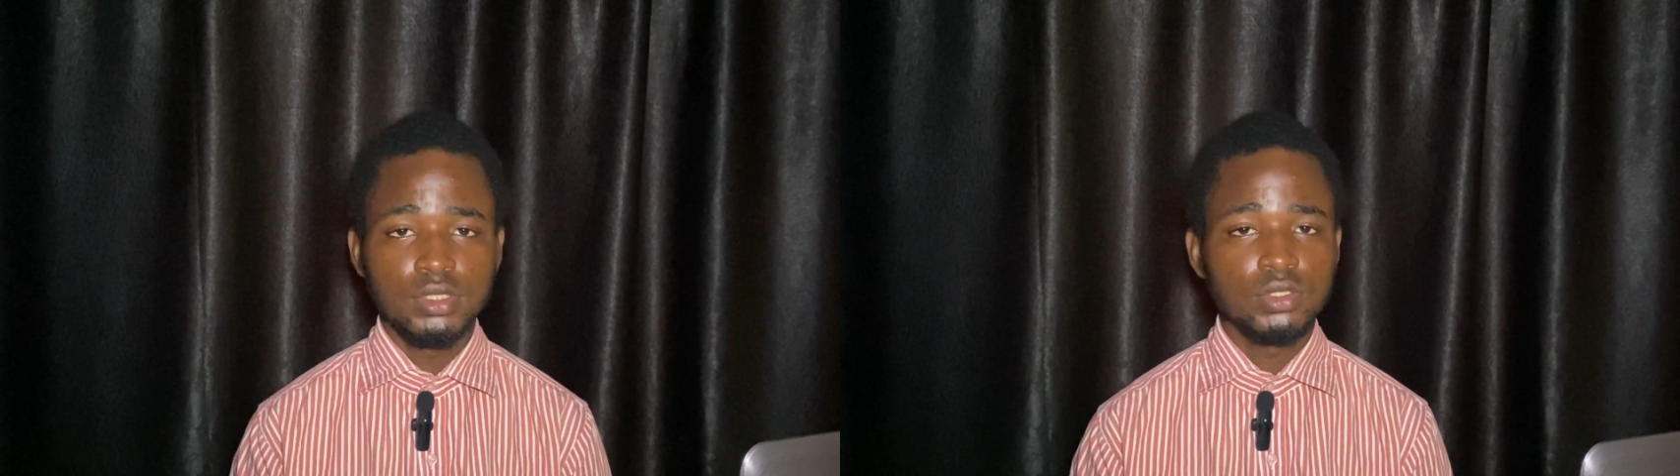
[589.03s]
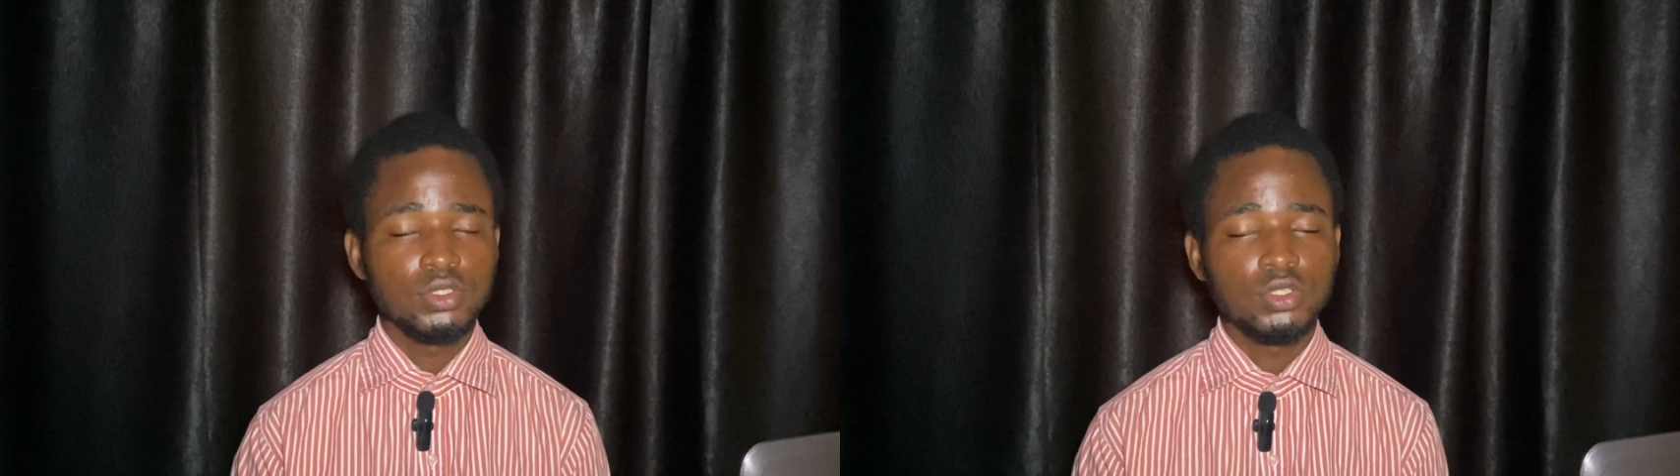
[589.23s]

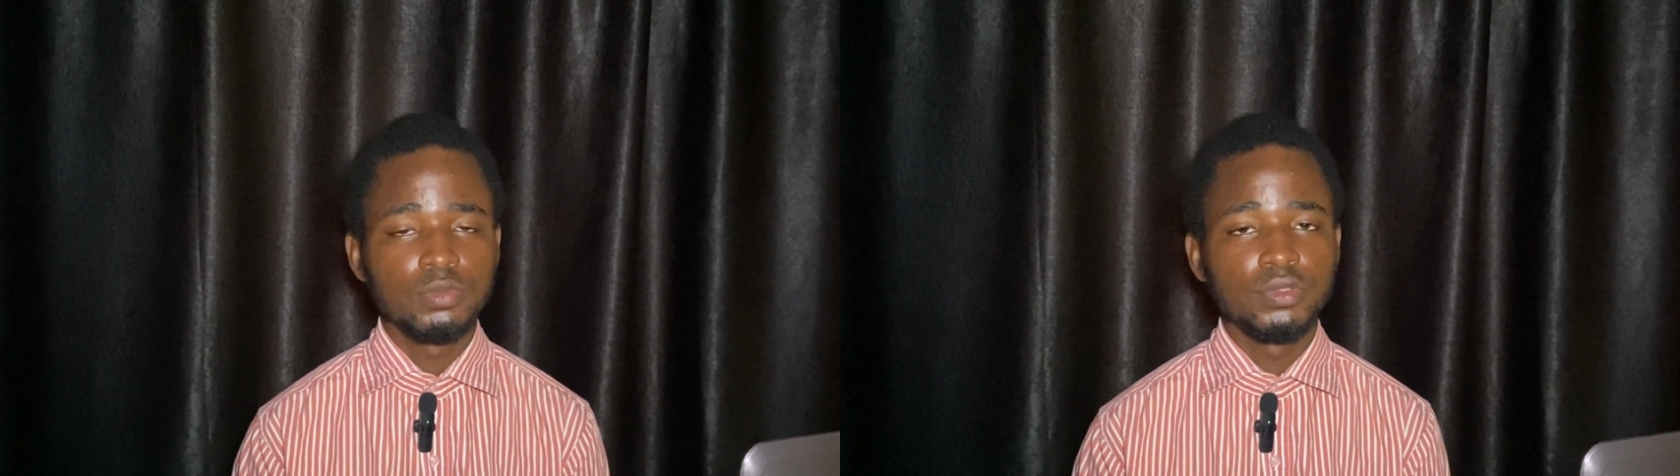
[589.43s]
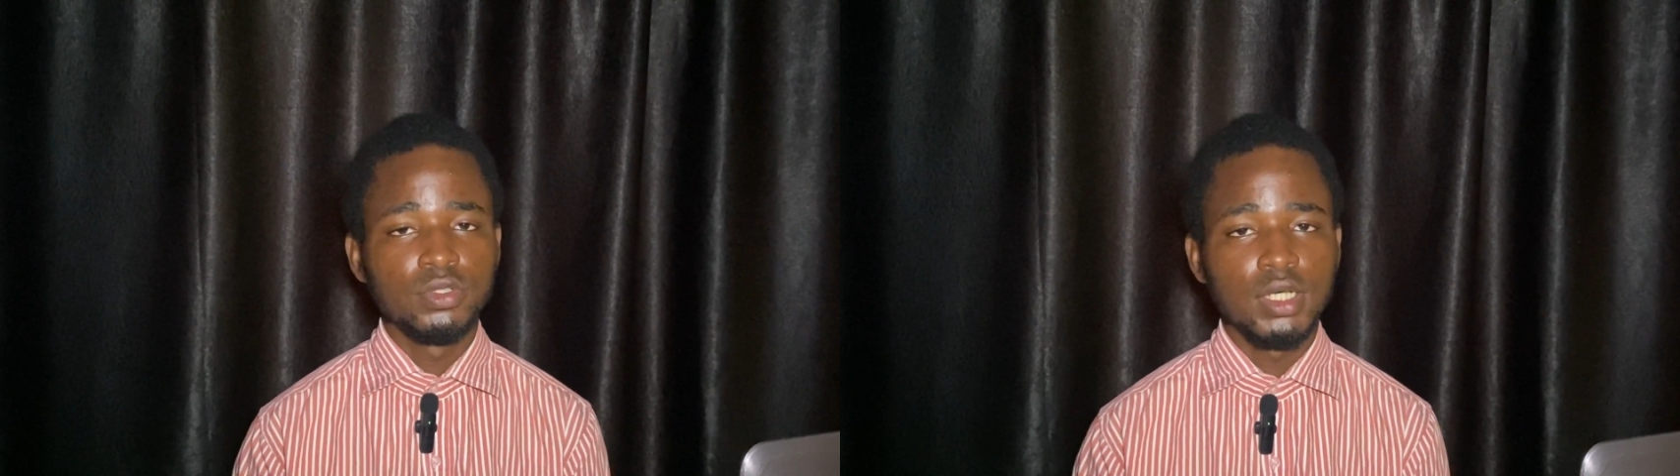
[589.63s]
Don't score
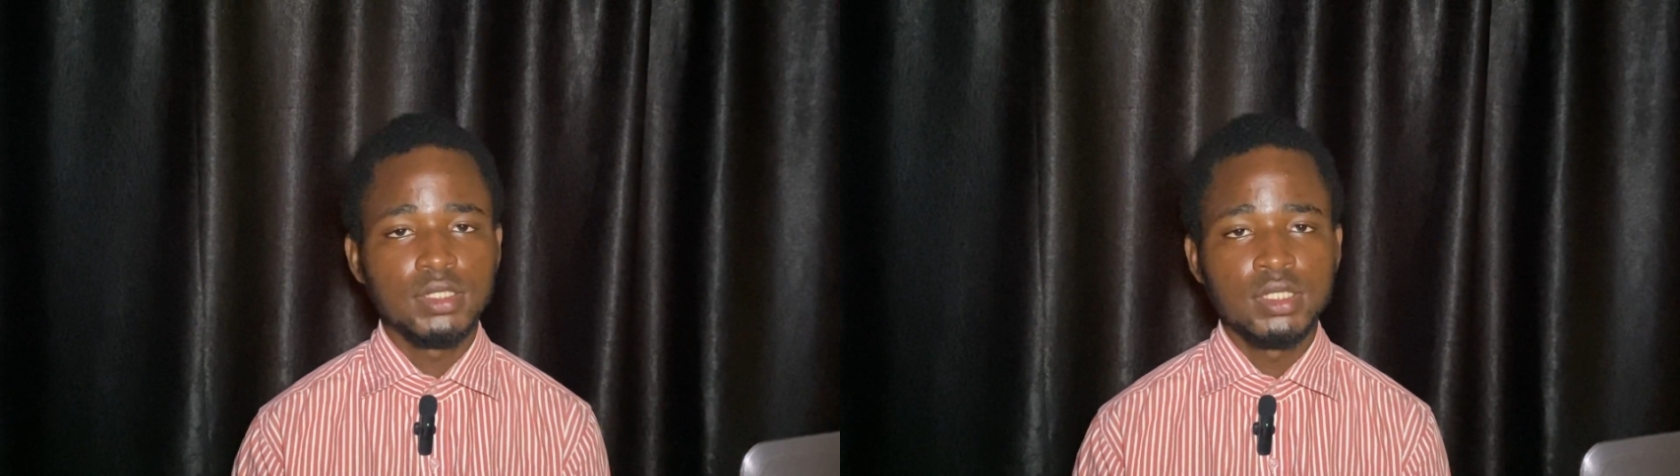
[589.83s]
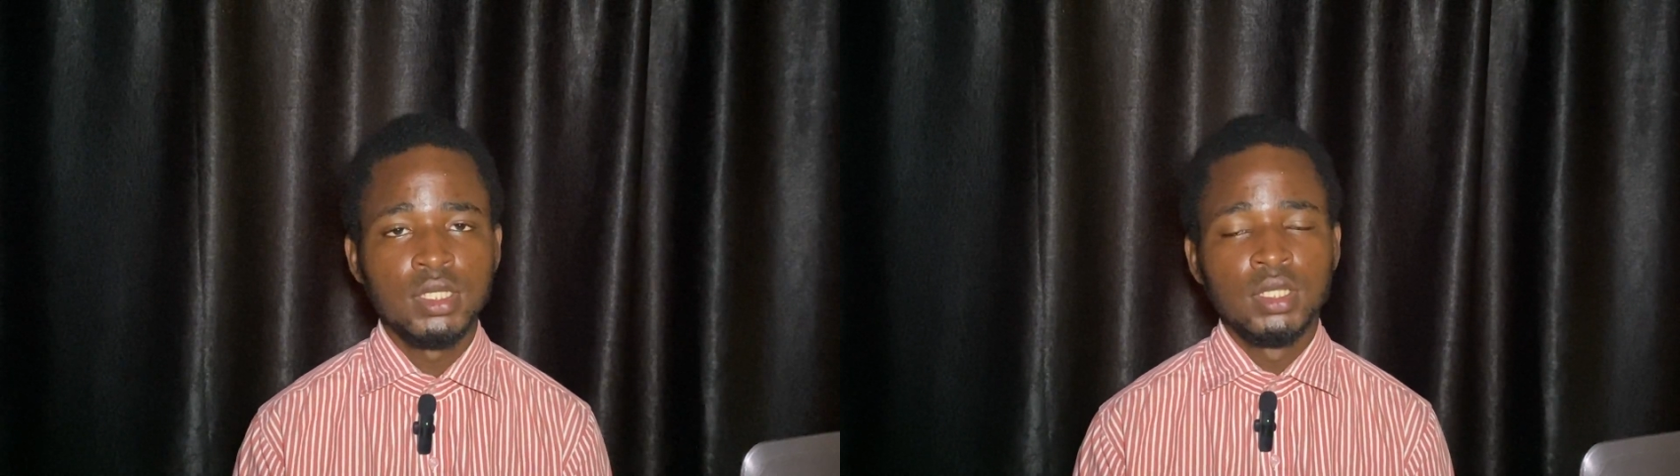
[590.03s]
below
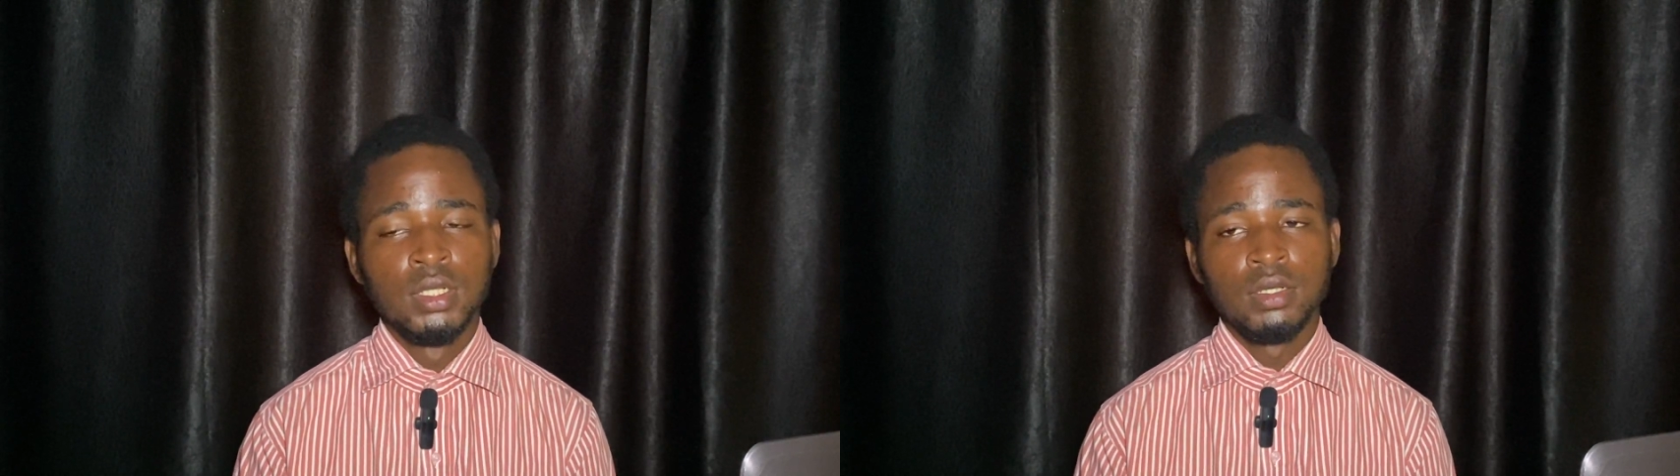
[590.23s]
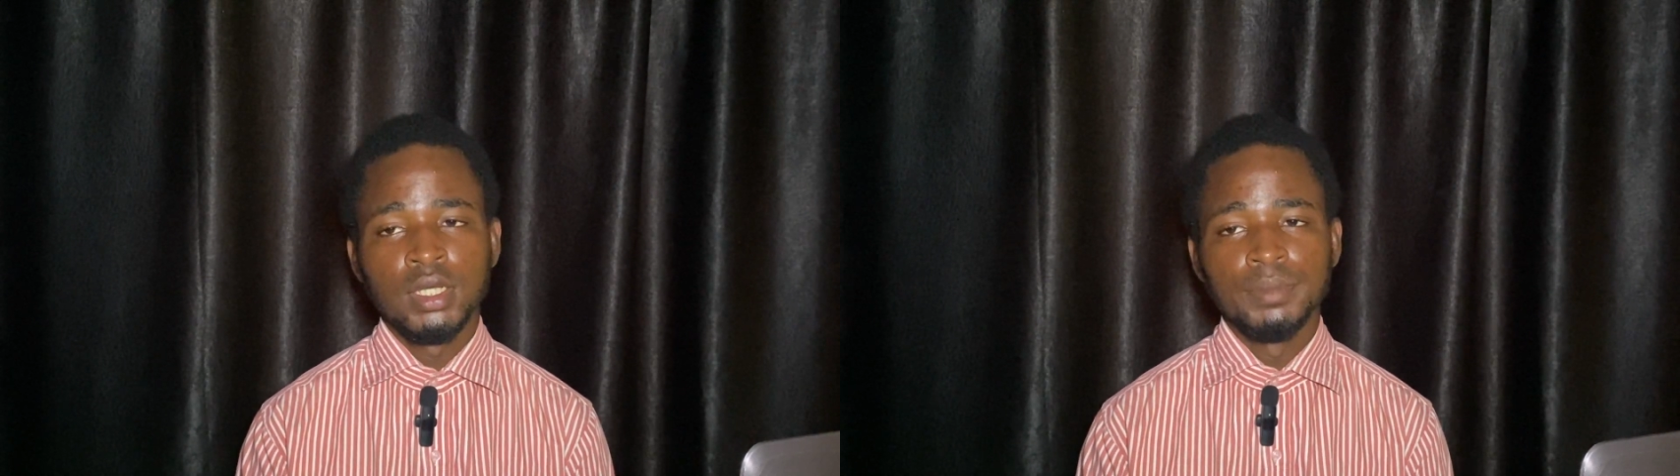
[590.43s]
that, right?